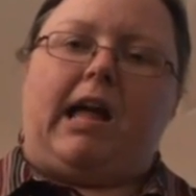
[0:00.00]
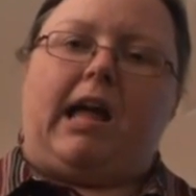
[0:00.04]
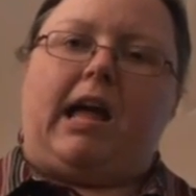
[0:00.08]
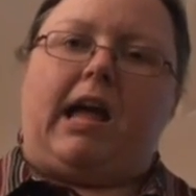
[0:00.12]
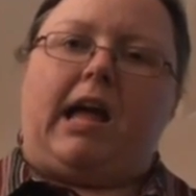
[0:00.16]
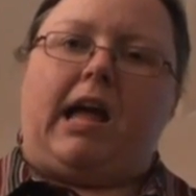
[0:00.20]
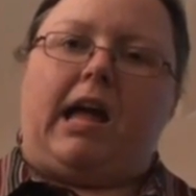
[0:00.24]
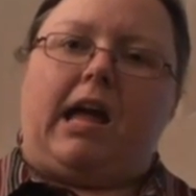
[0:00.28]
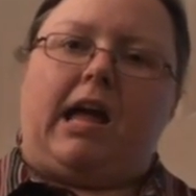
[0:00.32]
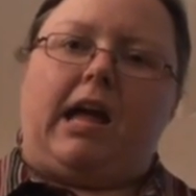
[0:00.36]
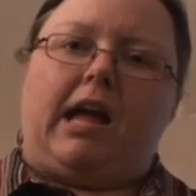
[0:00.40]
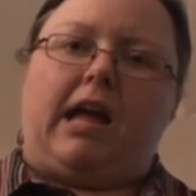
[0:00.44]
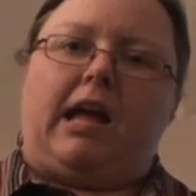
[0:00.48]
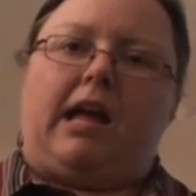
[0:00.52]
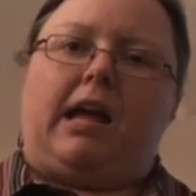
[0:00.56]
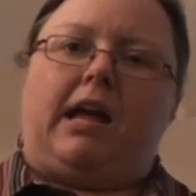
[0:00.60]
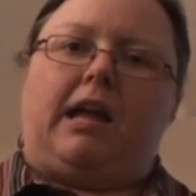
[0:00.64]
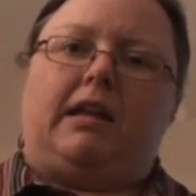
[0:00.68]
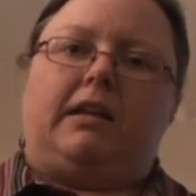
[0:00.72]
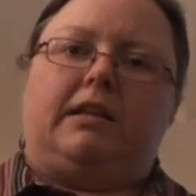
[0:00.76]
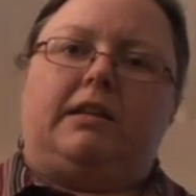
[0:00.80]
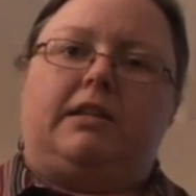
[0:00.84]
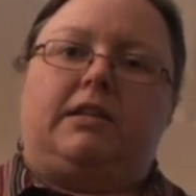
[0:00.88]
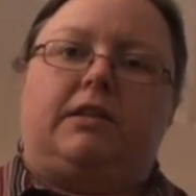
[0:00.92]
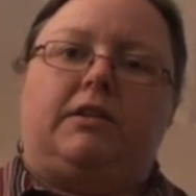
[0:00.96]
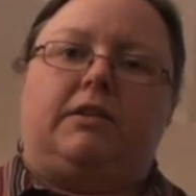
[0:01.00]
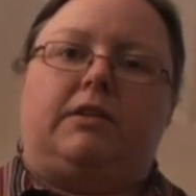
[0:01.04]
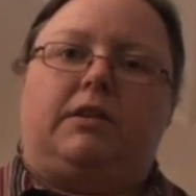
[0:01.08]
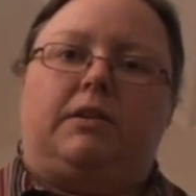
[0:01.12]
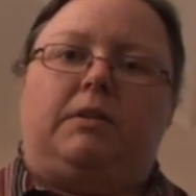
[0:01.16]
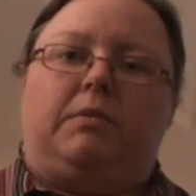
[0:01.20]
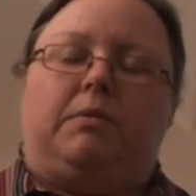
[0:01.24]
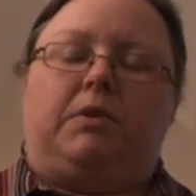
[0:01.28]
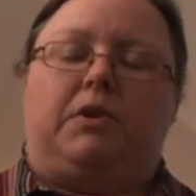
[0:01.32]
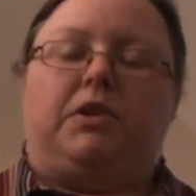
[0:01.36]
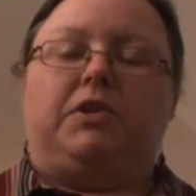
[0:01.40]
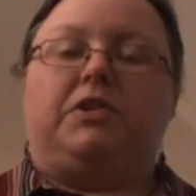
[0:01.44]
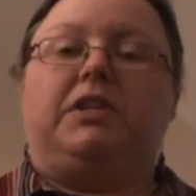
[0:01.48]

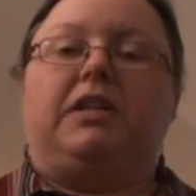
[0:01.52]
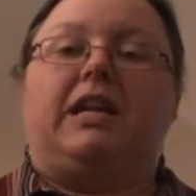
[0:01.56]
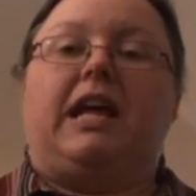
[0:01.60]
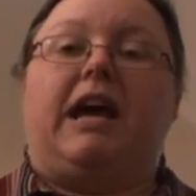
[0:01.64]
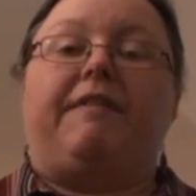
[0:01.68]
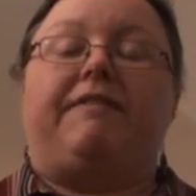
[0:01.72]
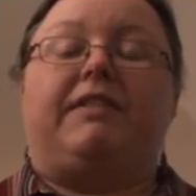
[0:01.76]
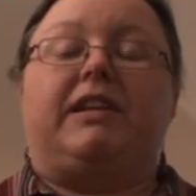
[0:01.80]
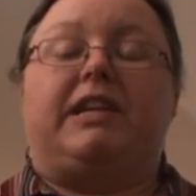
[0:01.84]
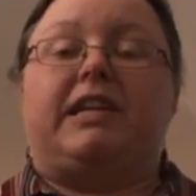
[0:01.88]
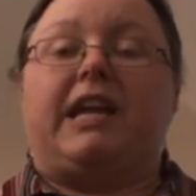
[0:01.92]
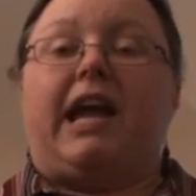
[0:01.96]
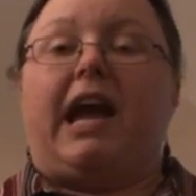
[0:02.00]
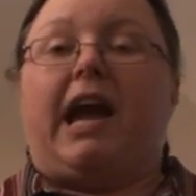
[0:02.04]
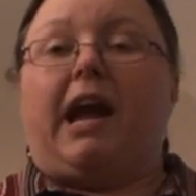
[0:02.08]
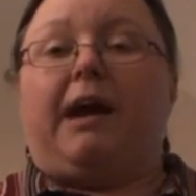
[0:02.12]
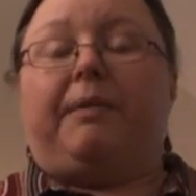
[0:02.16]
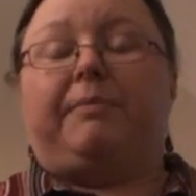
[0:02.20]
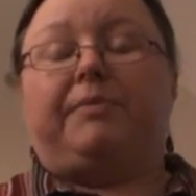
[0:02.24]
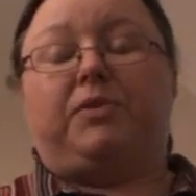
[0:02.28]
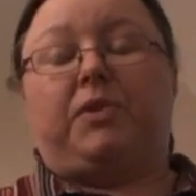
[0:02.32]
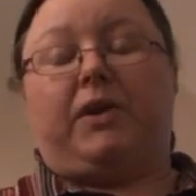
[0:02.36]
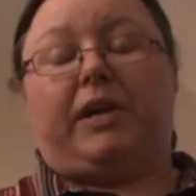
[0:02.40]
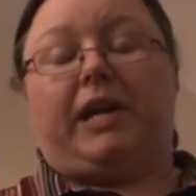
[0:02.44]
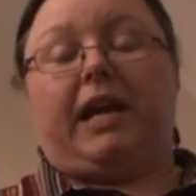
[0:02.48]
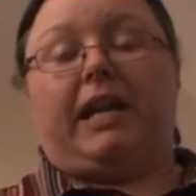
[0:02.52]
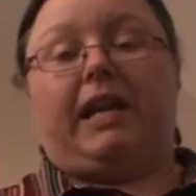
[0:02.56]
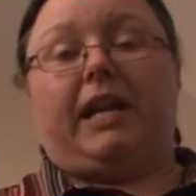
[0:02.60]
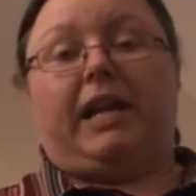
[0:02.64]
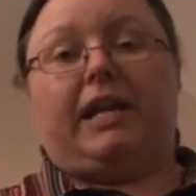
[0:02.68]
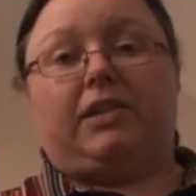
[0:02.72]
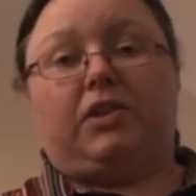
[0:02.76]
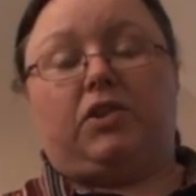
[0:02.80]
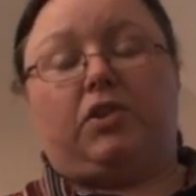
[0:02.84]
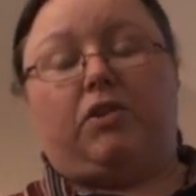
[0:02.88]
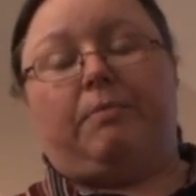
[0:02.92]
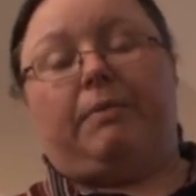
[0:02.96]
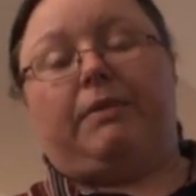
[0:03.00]
And, well, you didn't have any yams, so I can't
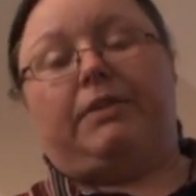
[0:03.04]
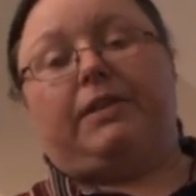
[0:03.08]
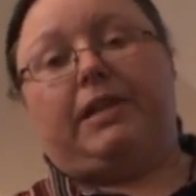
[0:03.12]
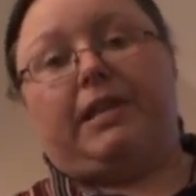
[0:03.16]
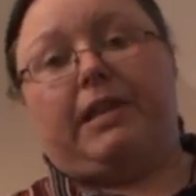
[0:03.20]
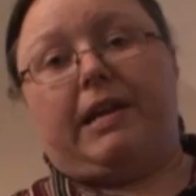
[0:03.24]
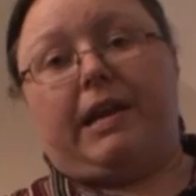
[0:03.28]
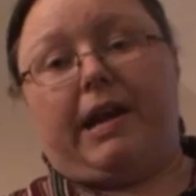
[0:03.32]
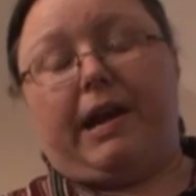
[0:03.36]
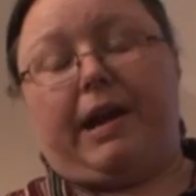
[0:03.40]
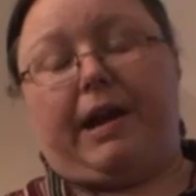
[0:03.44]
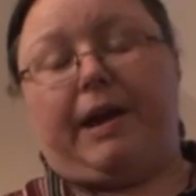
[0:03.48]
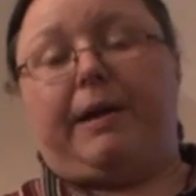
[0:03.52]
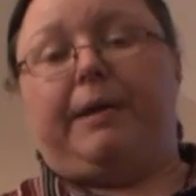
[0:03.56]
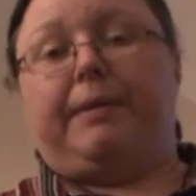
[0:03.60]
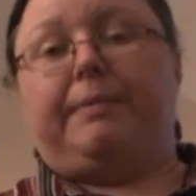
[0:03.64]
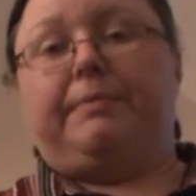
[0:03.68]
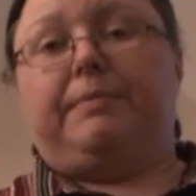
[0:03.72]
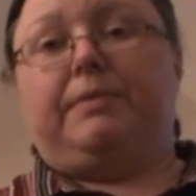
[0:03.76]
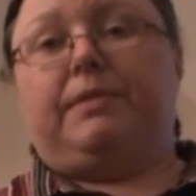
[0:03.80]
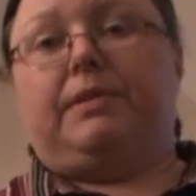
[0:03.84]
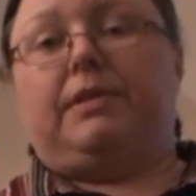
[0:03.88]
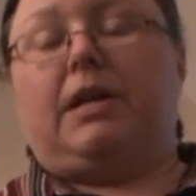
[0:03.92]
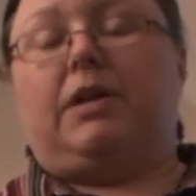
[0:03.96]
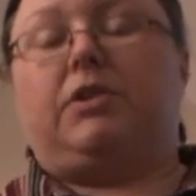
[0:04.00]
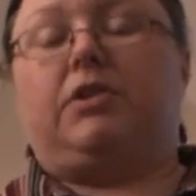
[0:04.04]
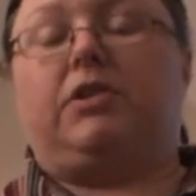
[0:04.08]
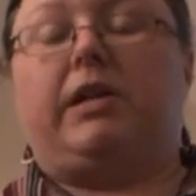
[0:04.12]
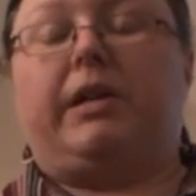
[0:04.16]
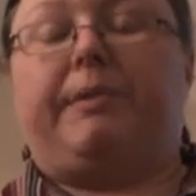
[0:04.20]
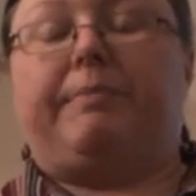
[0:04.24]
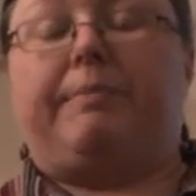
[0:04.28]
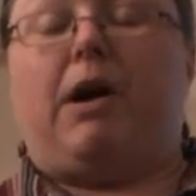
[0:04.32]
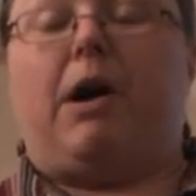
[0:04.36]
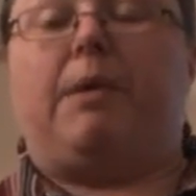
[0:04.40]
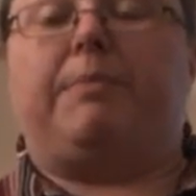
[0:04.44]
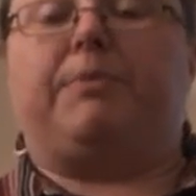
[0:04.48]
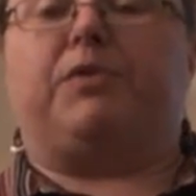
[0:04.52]
ask you about the yams. How'd you
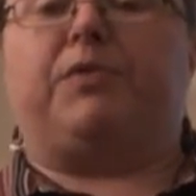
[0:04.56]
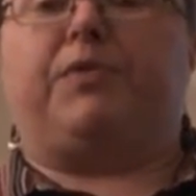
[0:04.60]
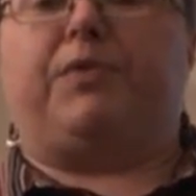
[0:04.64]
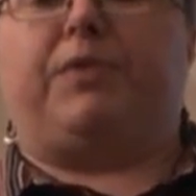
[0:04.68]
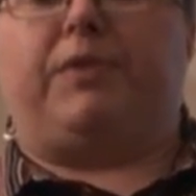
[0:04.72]
like mom's